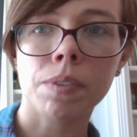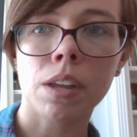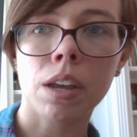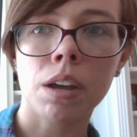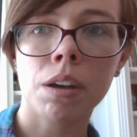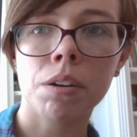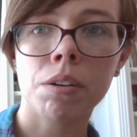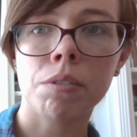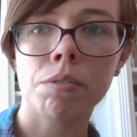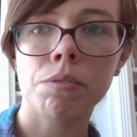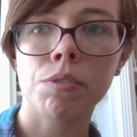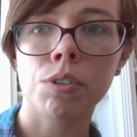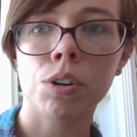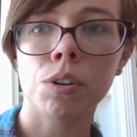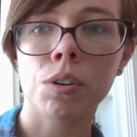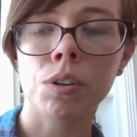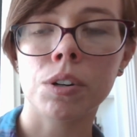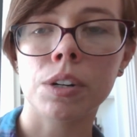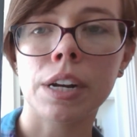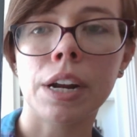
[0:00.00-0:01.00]
of
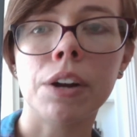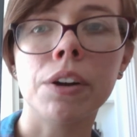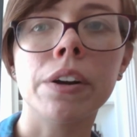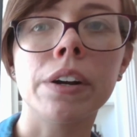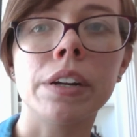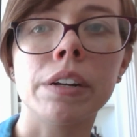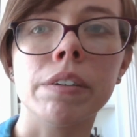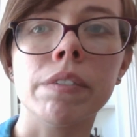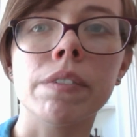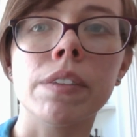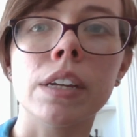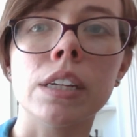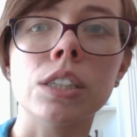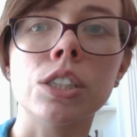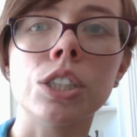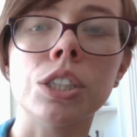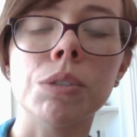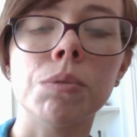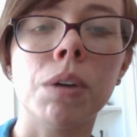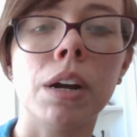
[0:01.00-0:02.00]
her narrative that
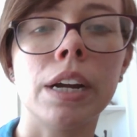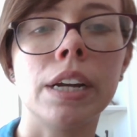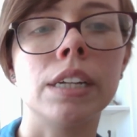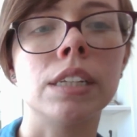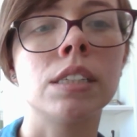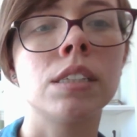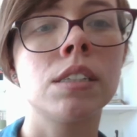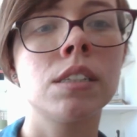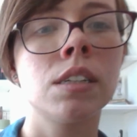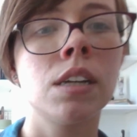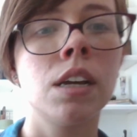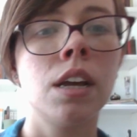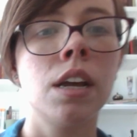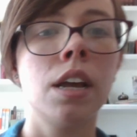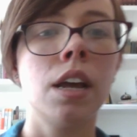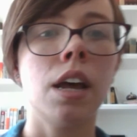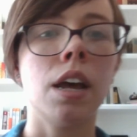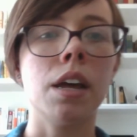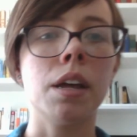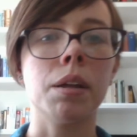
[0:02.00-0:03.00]
she writes.
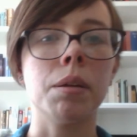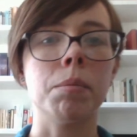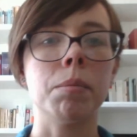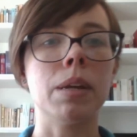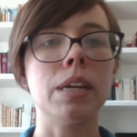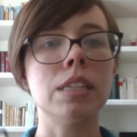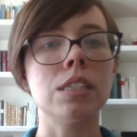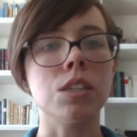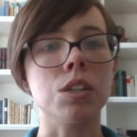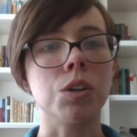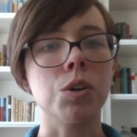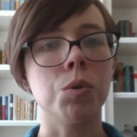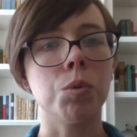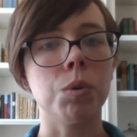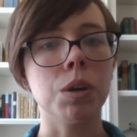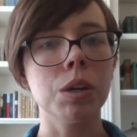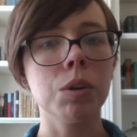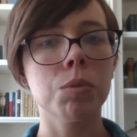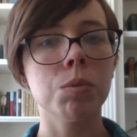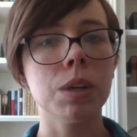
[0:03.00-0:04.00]
It's a
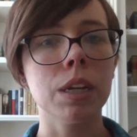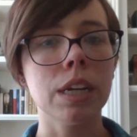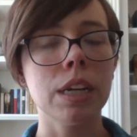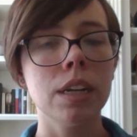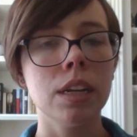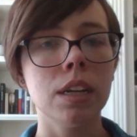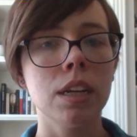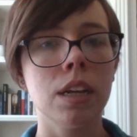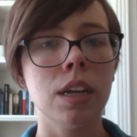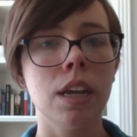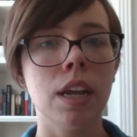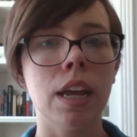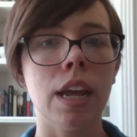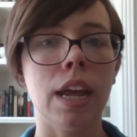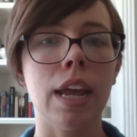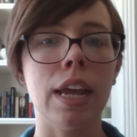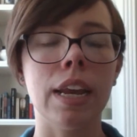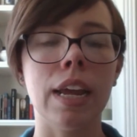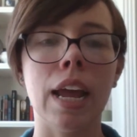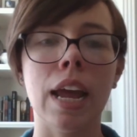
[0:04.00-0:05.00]
quick read,
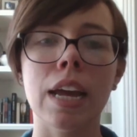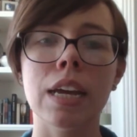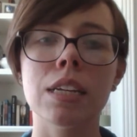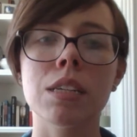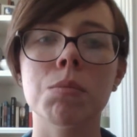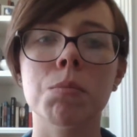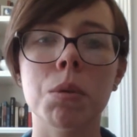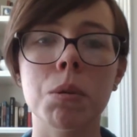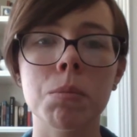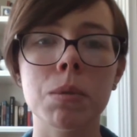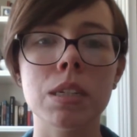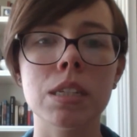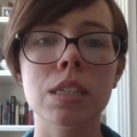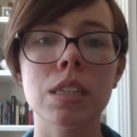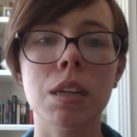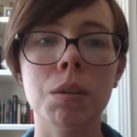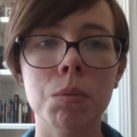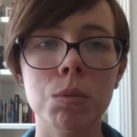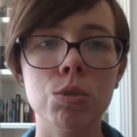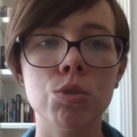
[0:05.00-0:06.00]
and it has moments
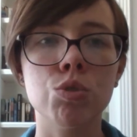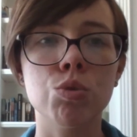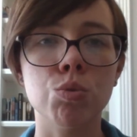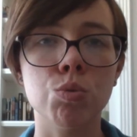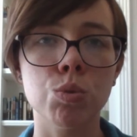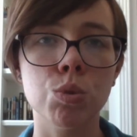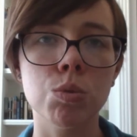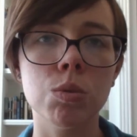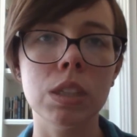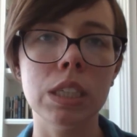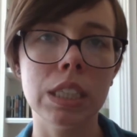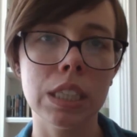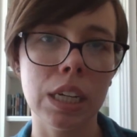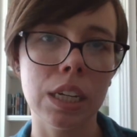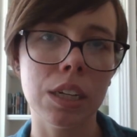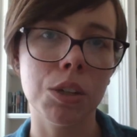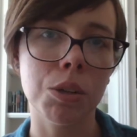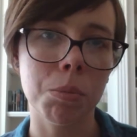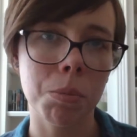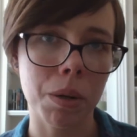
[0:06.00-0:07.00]
that will truly
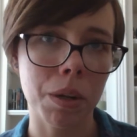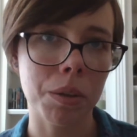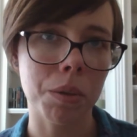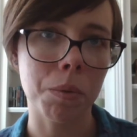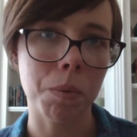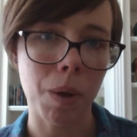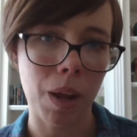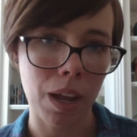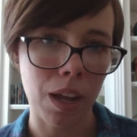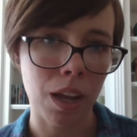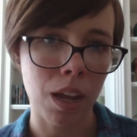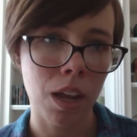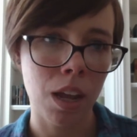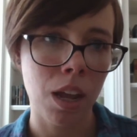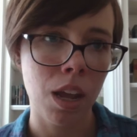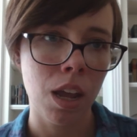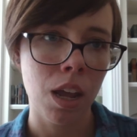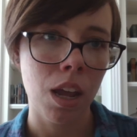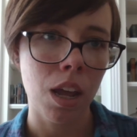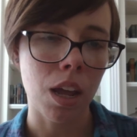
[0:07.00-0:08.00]
take your breath away.
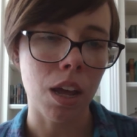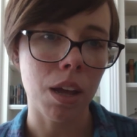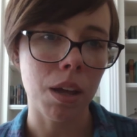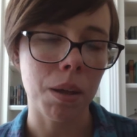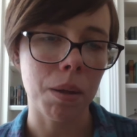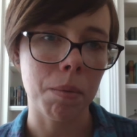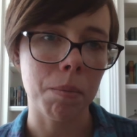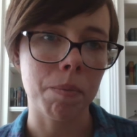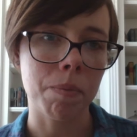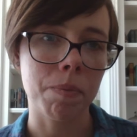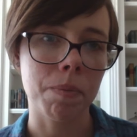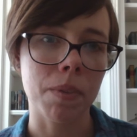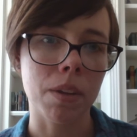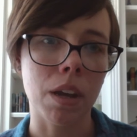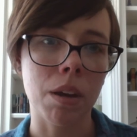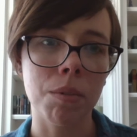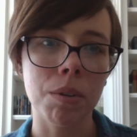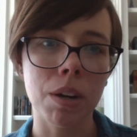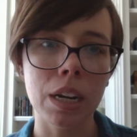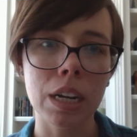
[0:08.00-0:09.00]

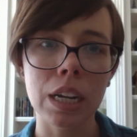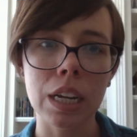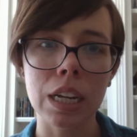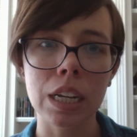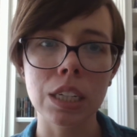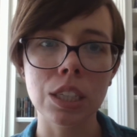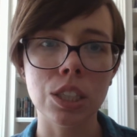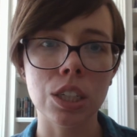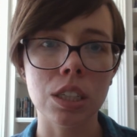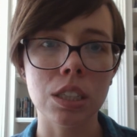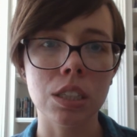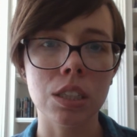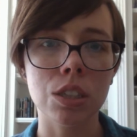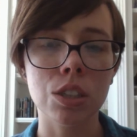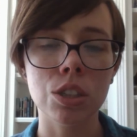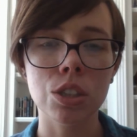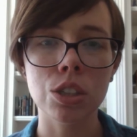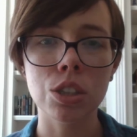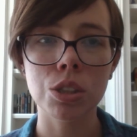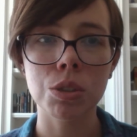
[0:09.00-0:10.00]
I read it in just
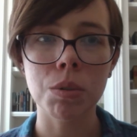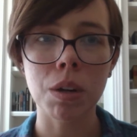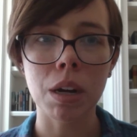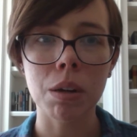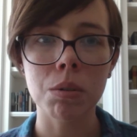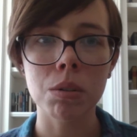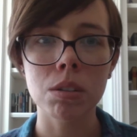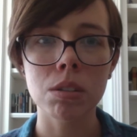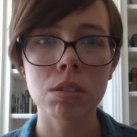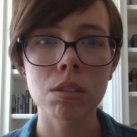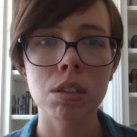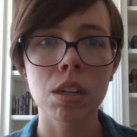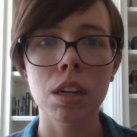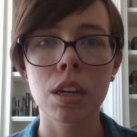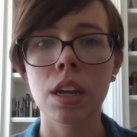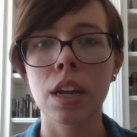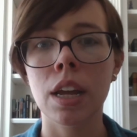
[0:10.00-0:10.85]
under 2 hours,